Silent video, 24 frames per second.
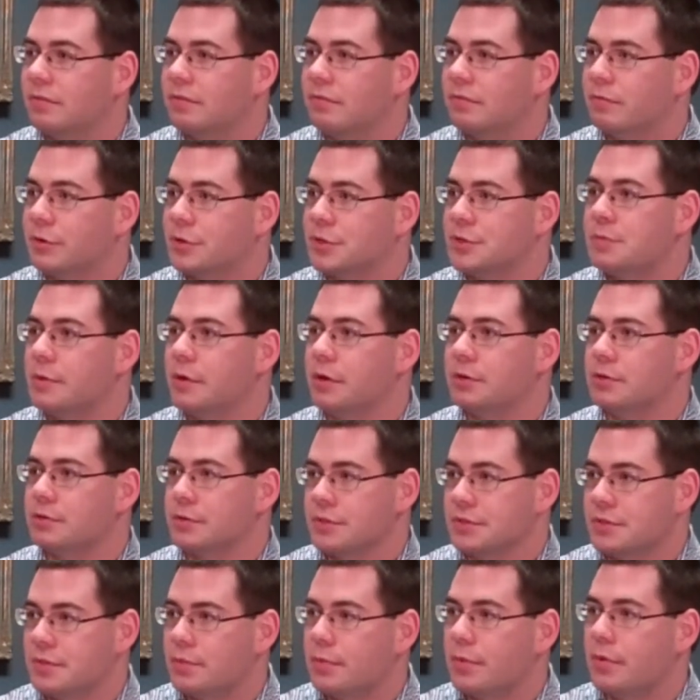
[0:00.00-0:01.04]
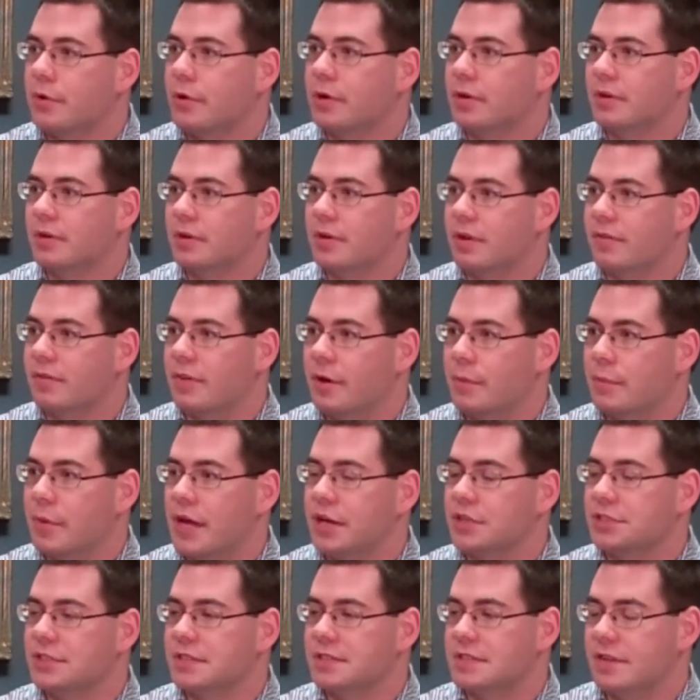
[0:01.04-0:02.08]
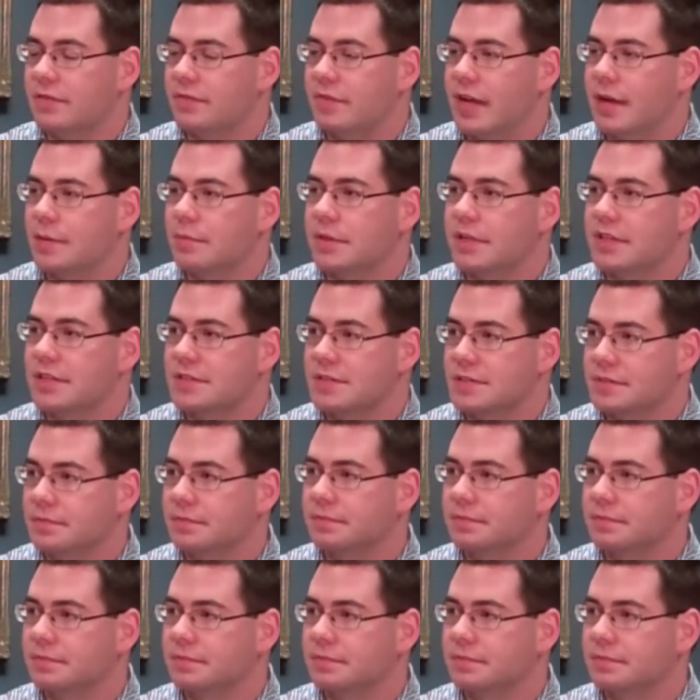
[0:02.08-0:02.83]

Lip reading: for spiritual support of our patients and families.